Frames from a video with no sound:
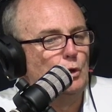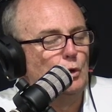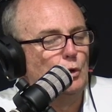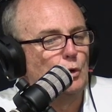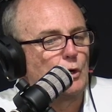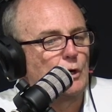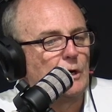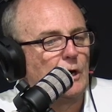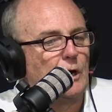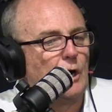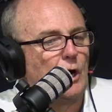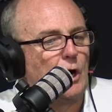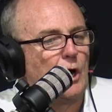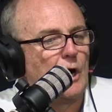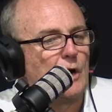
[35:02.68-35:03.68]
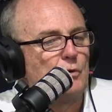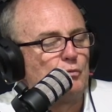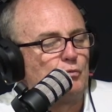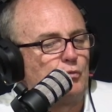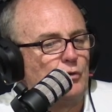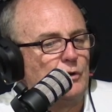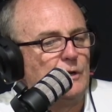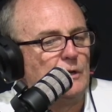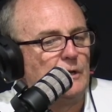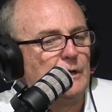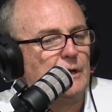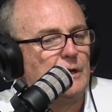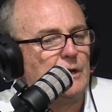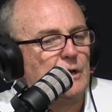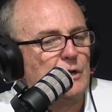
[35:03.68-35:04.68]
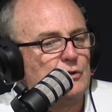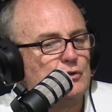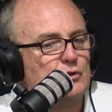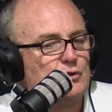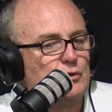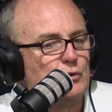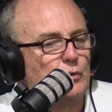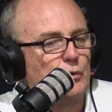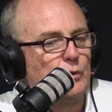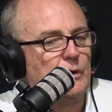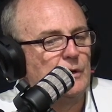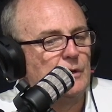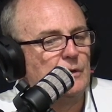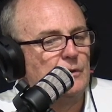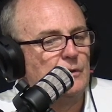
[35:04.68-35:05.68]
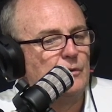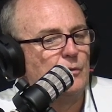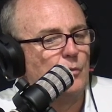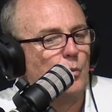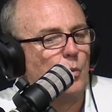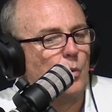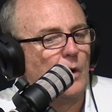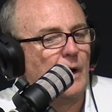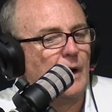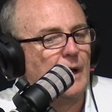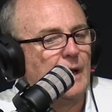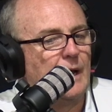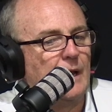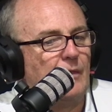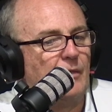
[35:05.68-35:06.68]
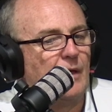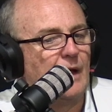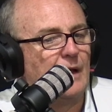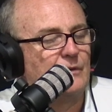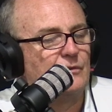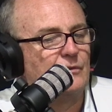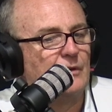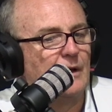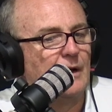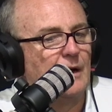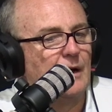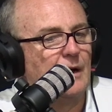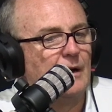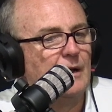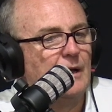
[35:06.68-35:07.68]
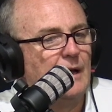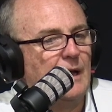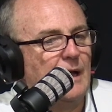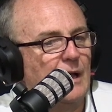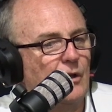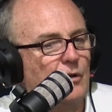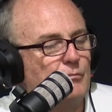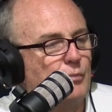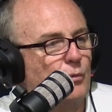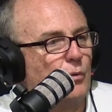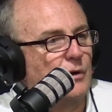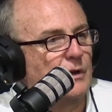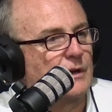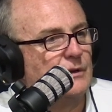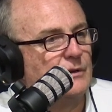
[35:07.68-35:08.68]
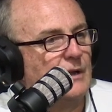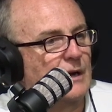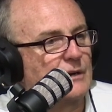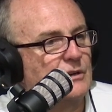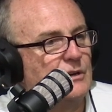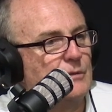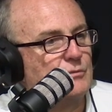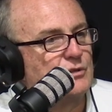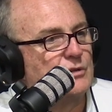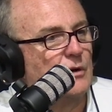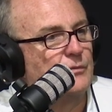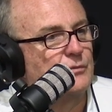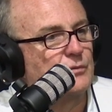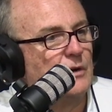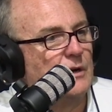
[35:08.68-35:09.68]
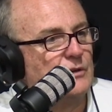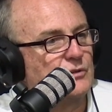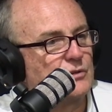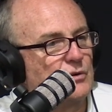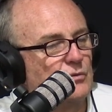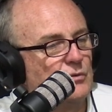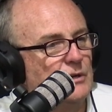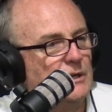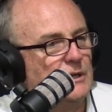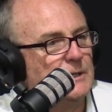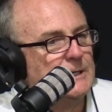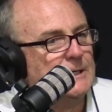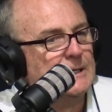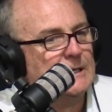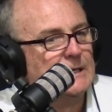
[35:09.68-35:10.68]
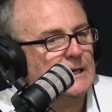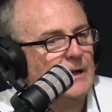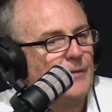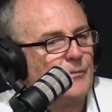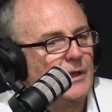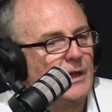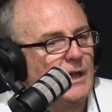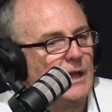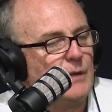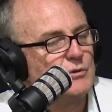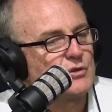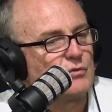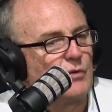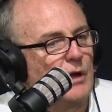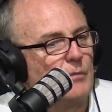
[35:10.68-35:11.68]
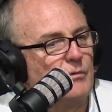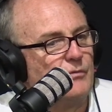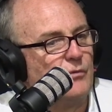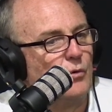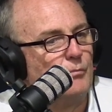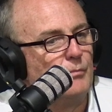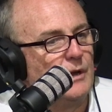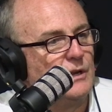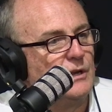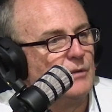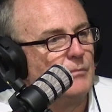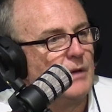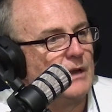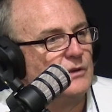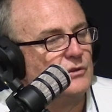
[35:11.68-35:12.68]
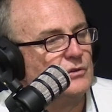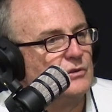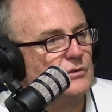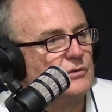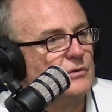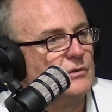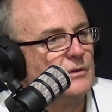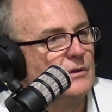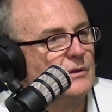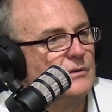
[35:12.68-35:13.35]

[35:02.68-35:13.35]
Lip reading: look, I really enjoyed the way that Alan Border conducted himself throughout his career. He was around before media managers,